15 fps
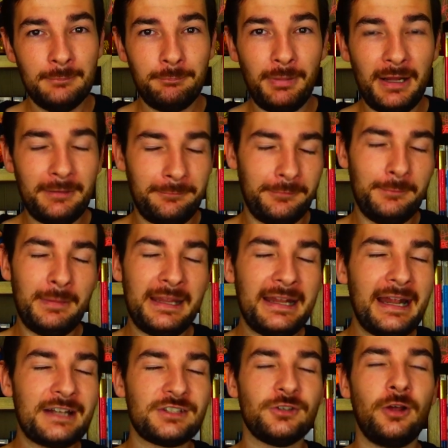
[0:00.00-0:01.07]
But for me,
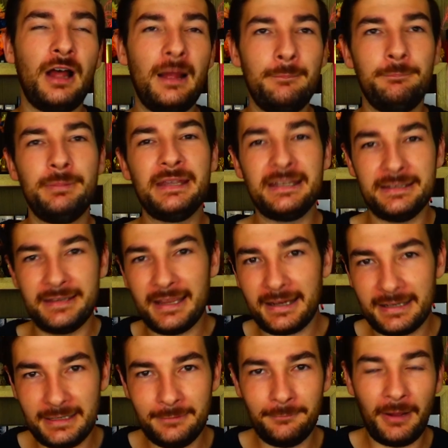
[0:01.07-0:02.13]
it's not a big
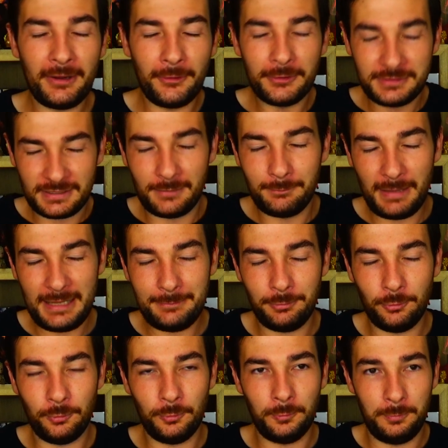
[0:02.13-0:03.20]
negative. I know some
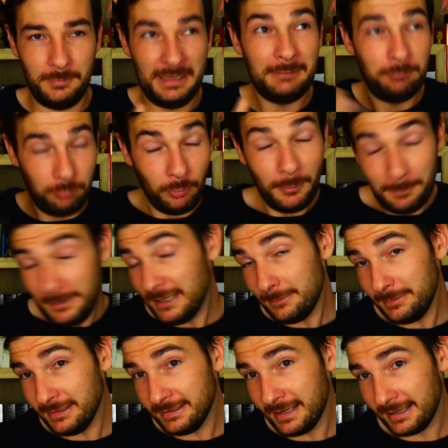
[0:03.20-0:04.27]
people, it would be a
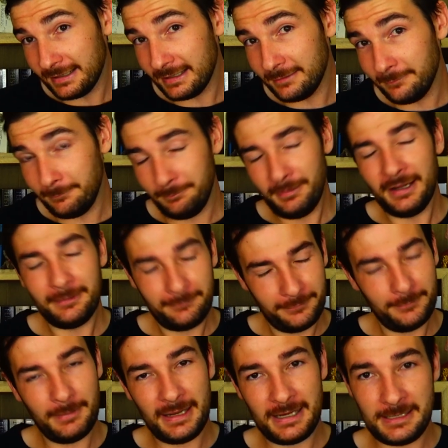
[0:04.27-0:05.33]
big negative, but
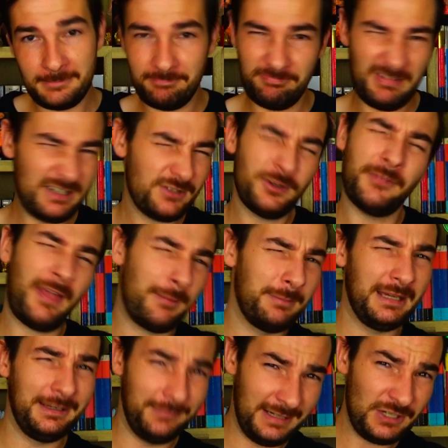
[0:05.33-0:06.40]
for me, it's not that
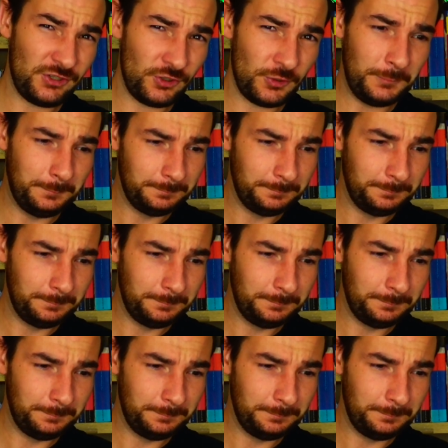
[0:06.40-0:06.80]
big of an issue.